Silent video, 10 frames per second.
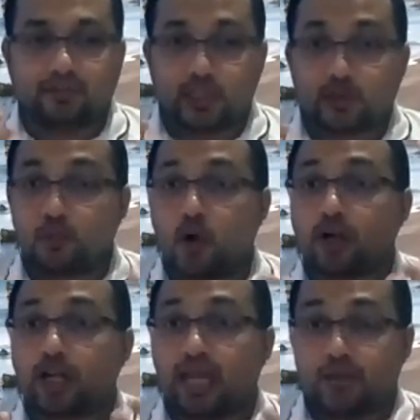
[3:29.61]

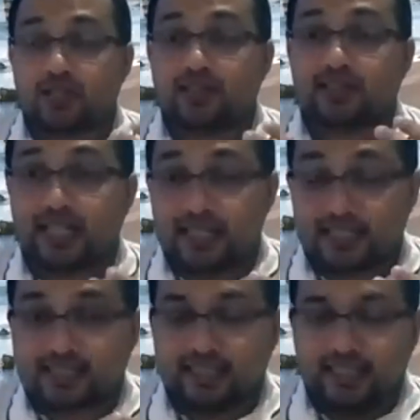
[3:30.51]
smoke emission
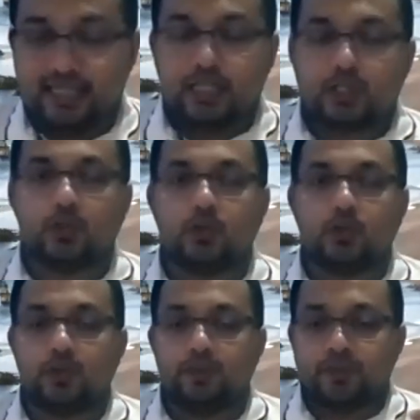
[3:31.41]
test.
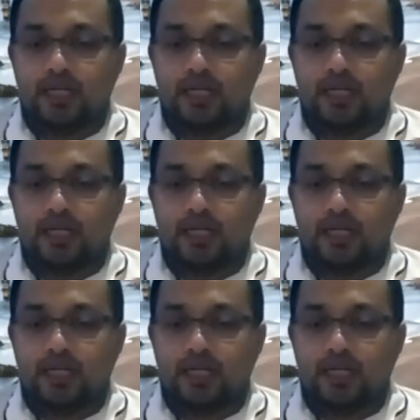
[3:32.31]
So